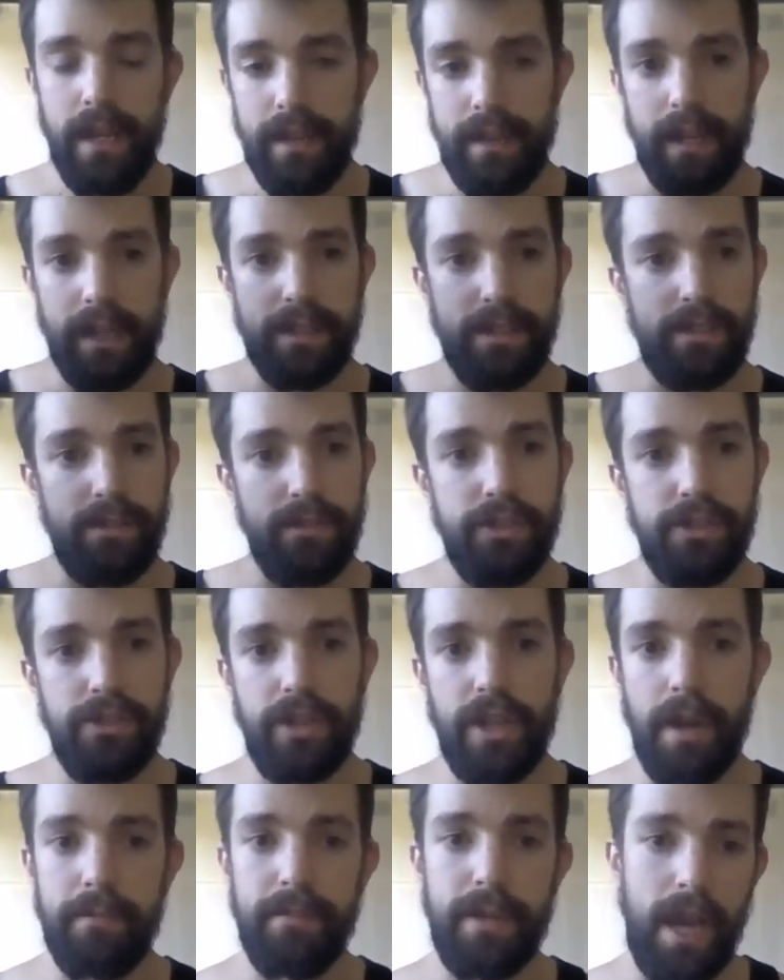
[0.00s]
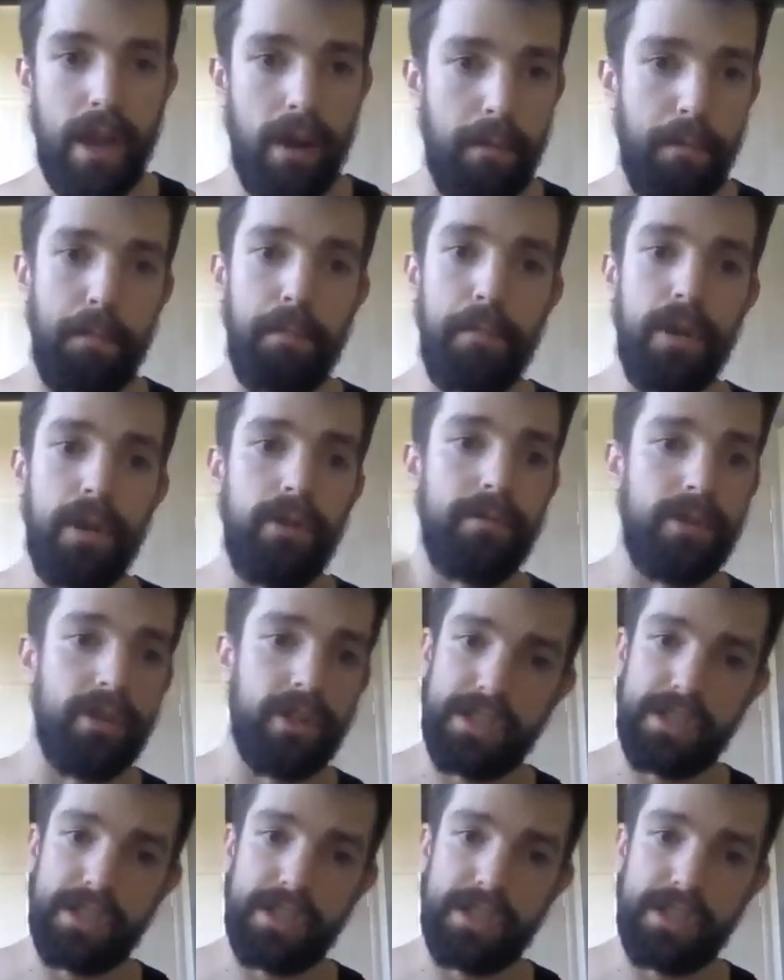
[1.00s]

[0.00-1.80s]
Then as soon as you come down, boom, you're